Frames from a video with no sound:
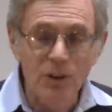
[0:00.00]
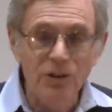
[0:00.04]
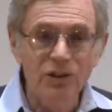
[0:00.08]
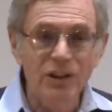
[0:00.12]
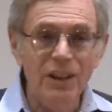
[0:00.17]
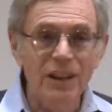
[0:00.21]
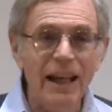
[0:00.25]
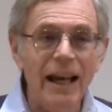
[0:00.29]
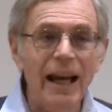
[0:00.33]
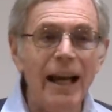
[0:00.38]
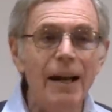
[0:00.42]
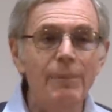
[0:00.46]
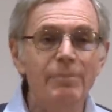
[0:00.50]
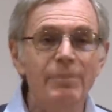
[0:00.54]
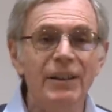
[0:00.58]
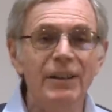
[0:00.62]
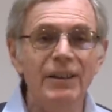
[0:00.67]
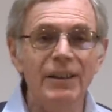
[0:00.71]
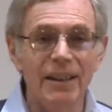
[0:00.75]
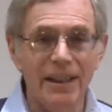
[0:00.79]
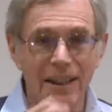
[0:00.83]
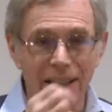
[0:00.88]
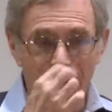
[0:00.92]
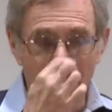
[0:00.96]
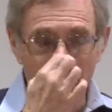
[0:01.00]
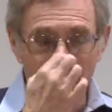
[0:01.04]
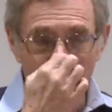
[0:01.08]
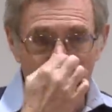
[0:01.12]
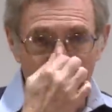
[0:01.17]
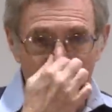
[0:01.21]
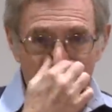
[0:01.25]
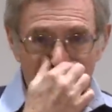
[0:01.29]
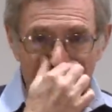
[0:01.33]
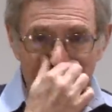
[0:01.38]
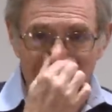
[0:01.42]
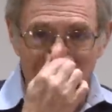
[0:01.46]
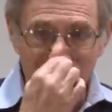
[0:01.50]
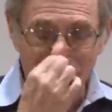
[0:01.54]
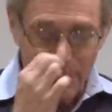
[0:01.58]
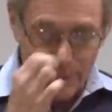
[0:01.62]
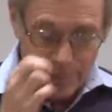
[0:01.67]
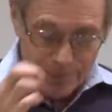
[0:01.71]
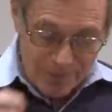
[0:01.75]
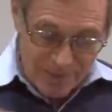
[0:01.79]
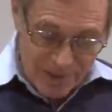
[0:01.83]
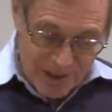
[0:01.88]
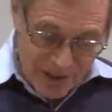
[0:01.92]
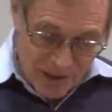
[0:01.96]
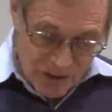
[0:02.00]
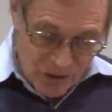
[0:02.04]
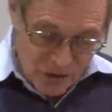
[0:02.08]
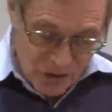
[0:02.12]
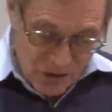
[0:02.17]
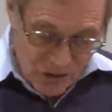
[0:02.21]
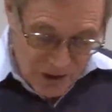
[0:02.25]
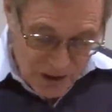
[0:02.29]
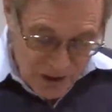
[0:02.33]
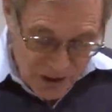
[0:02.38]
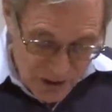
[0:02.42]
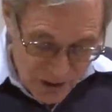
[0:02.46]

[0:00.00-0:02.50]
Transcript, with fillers: what's going to happen if Lincoln is